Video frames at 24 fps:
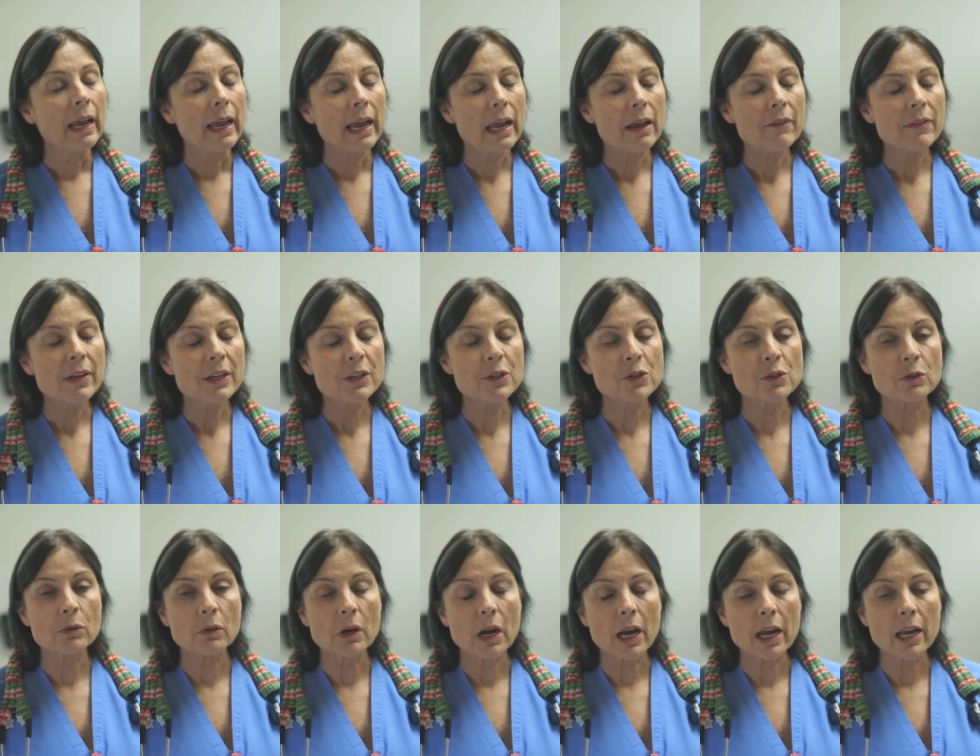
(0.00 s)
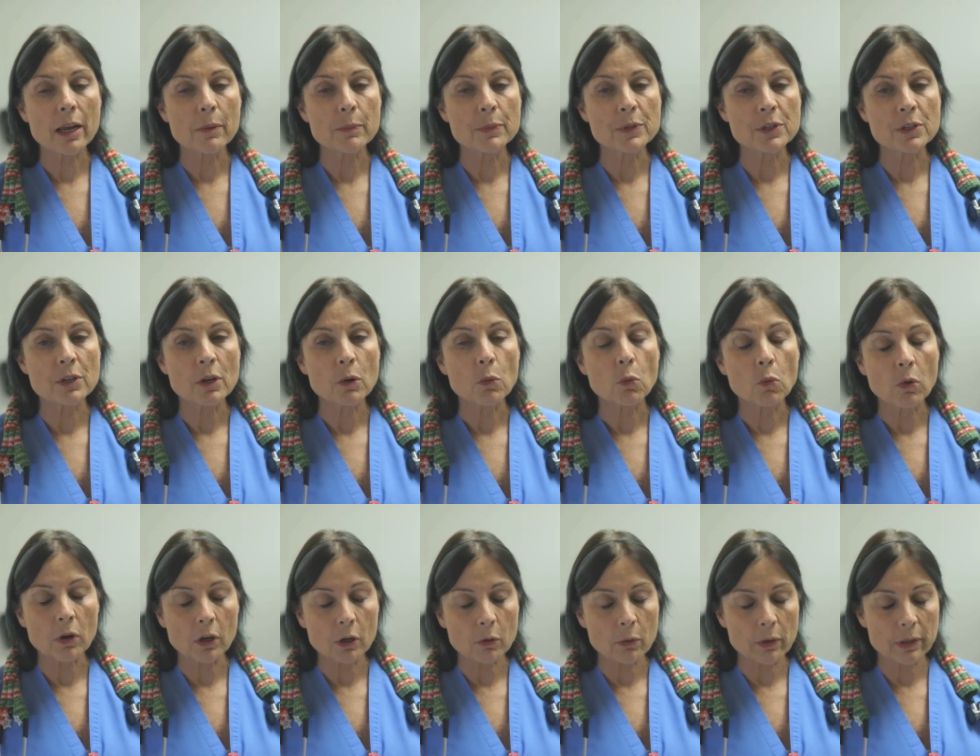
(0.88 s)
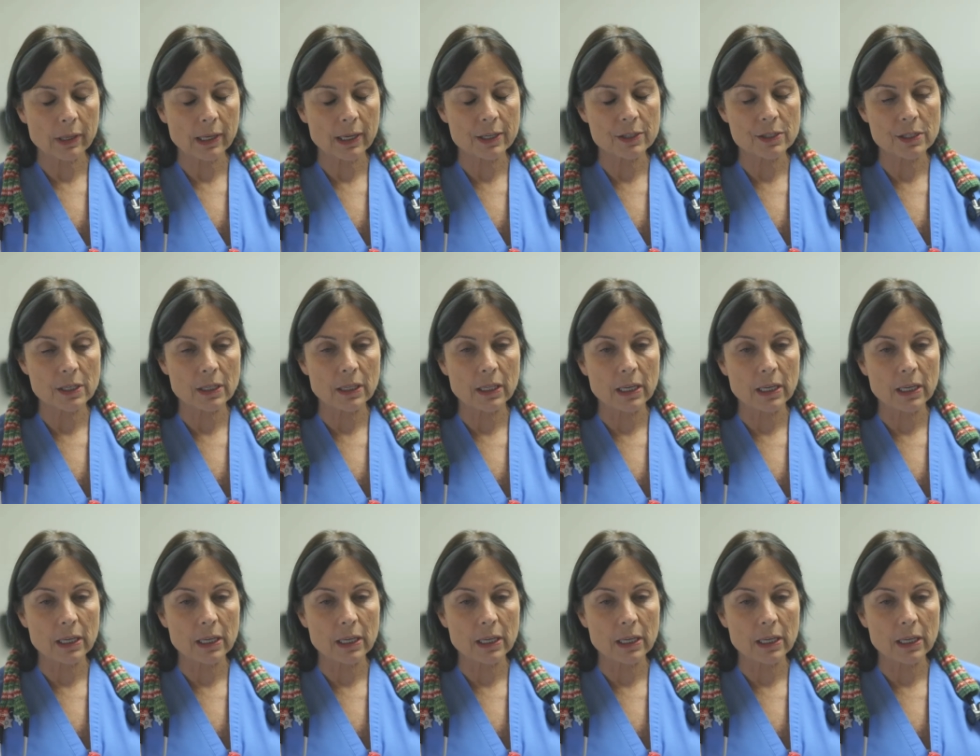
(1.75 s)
Having scribes work with us in